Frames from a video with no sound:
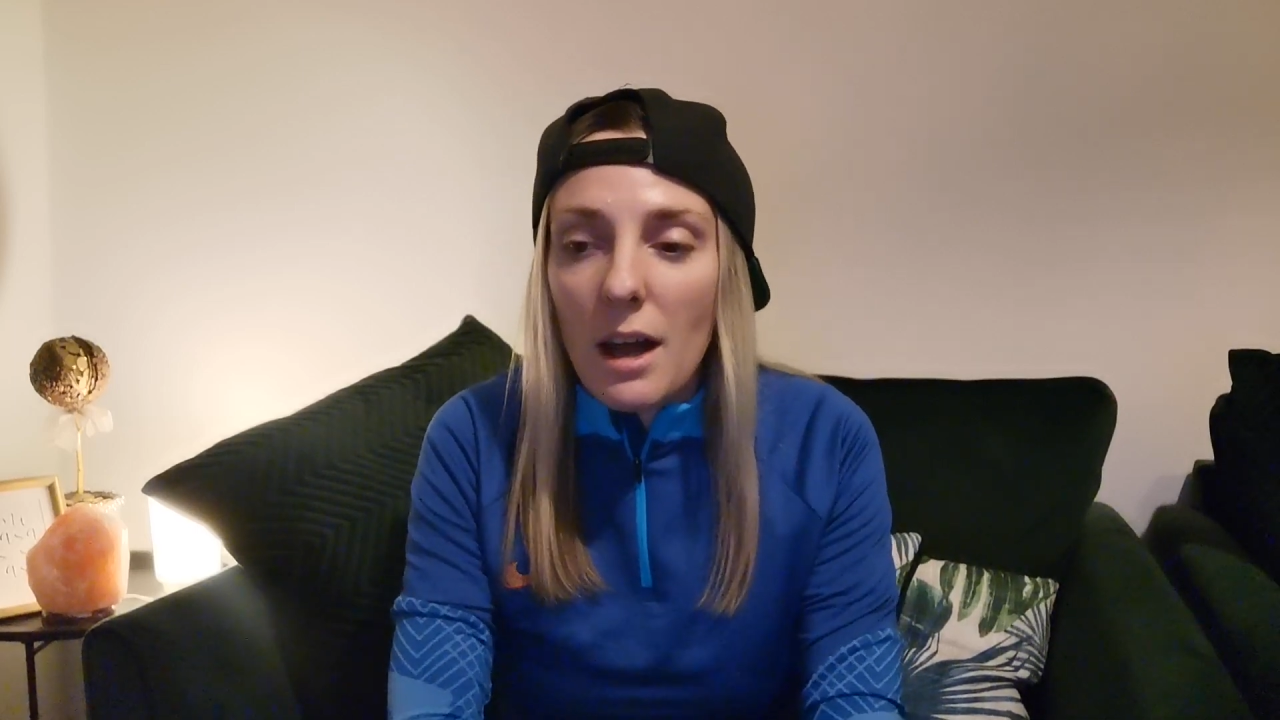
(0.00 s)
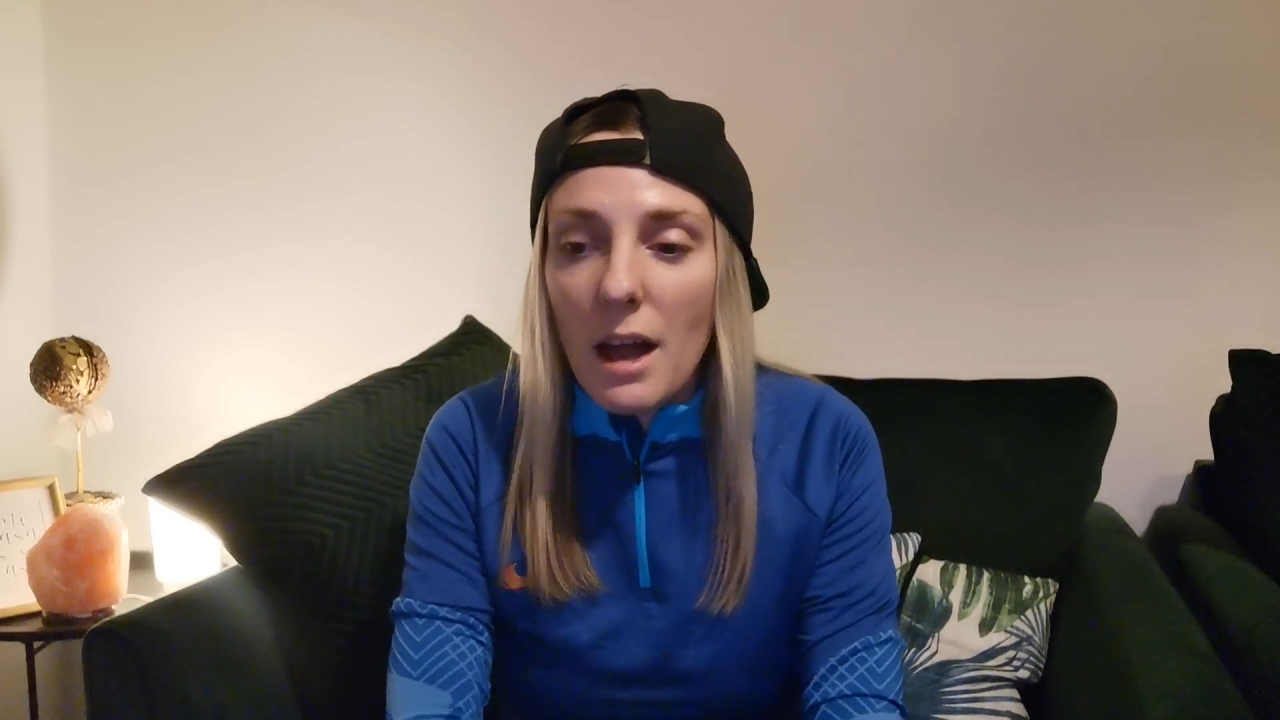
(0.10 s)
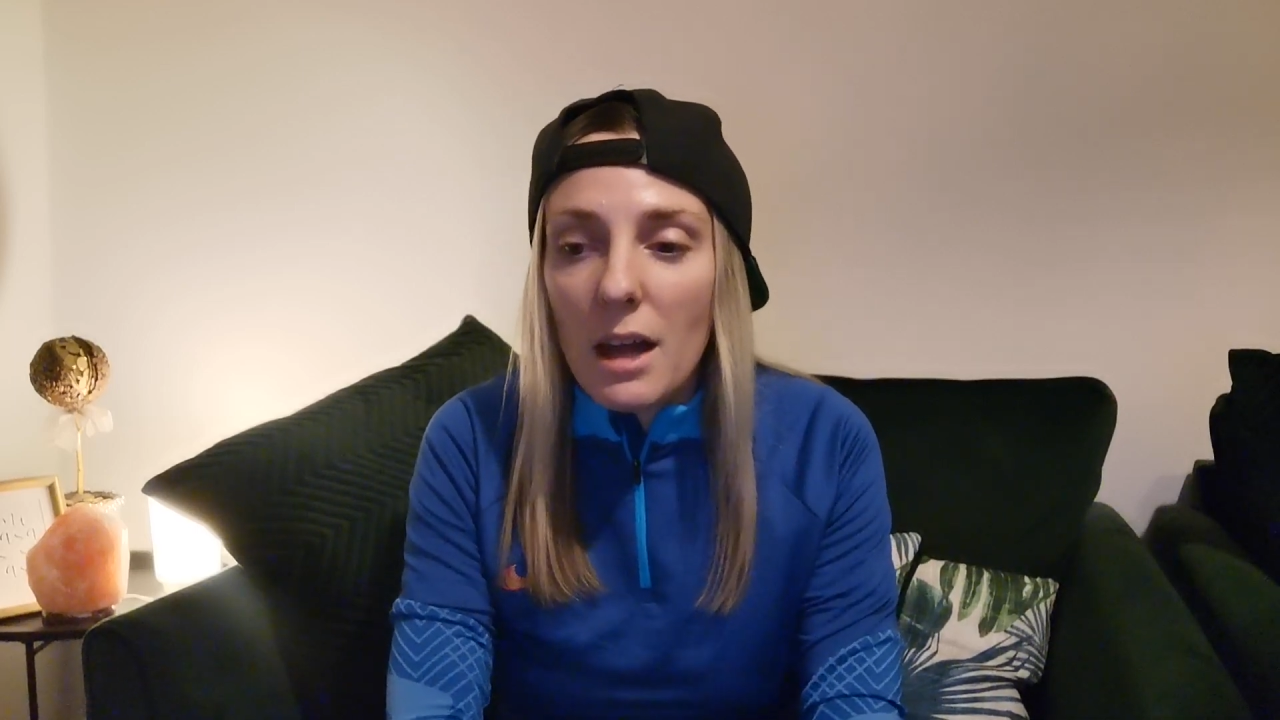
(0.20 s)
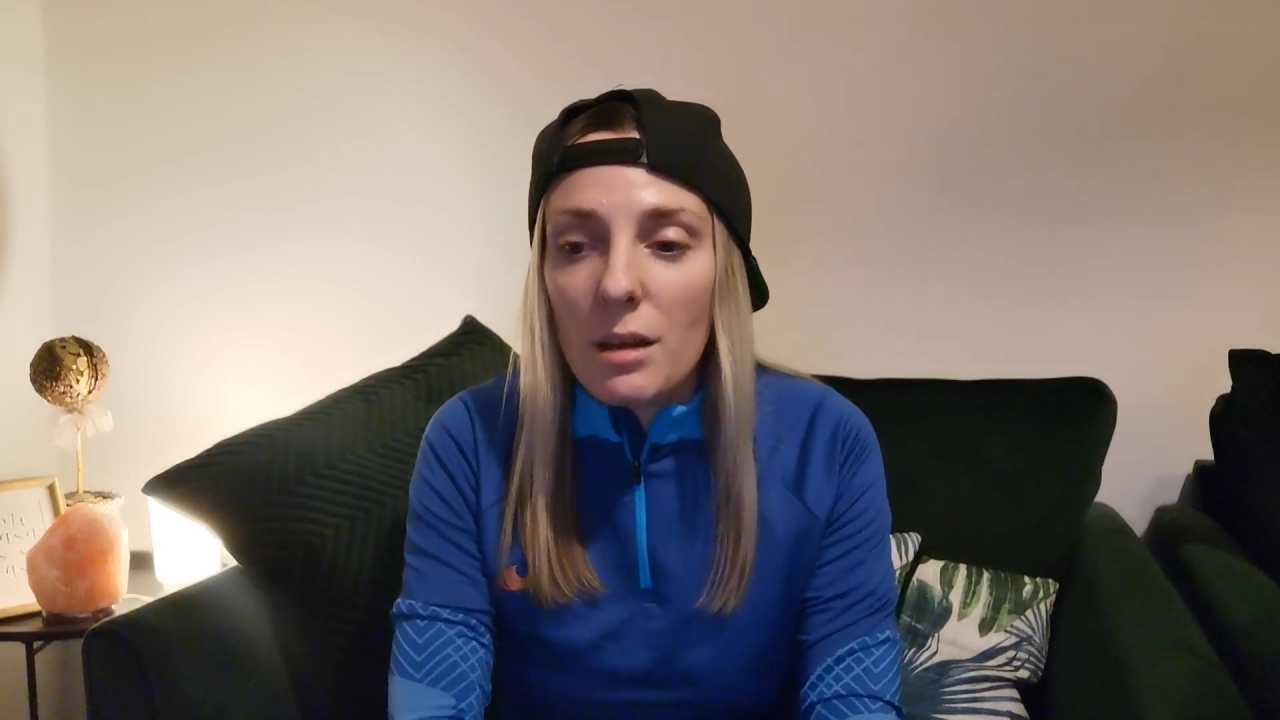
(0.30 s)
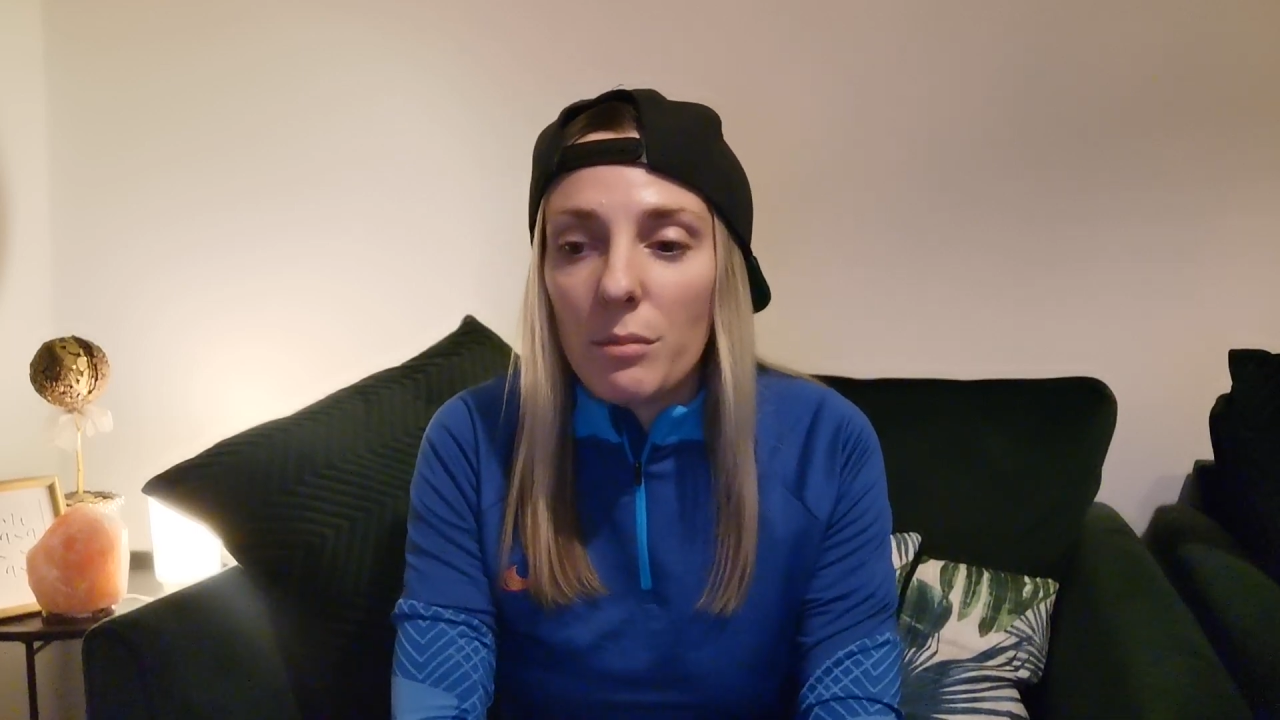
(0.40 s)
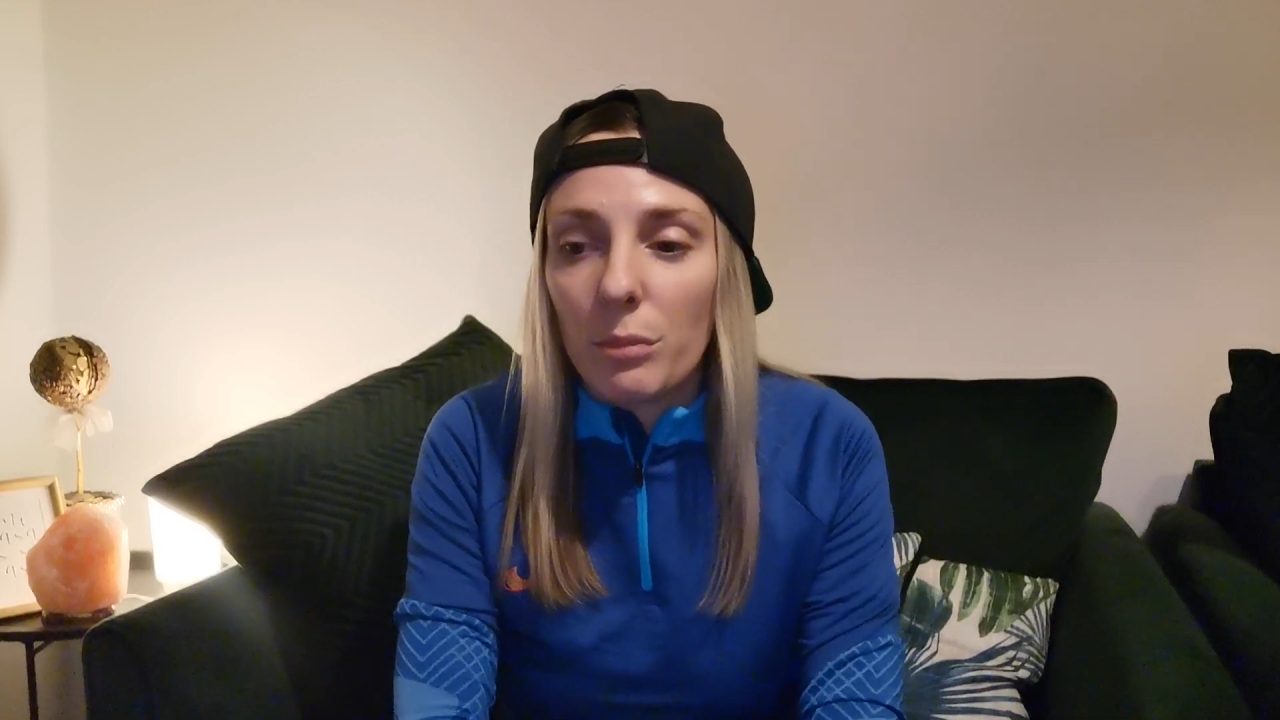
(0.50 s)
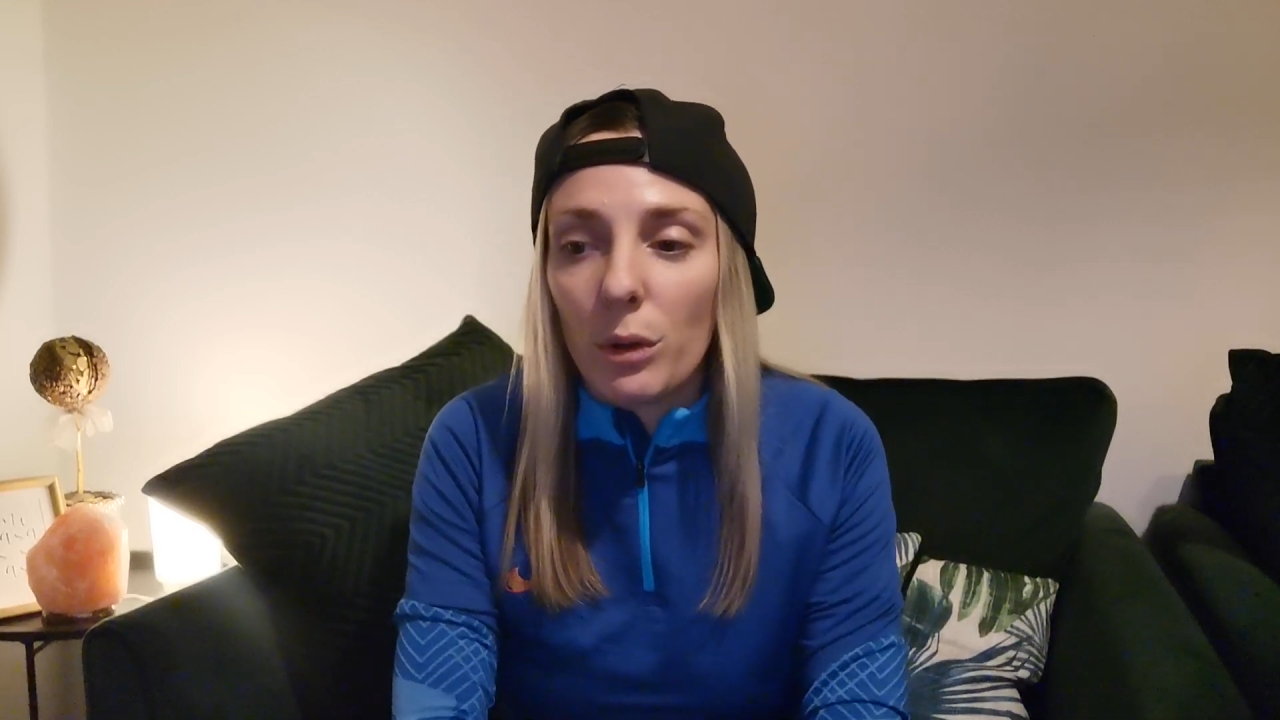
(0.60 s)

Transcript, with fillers: Um,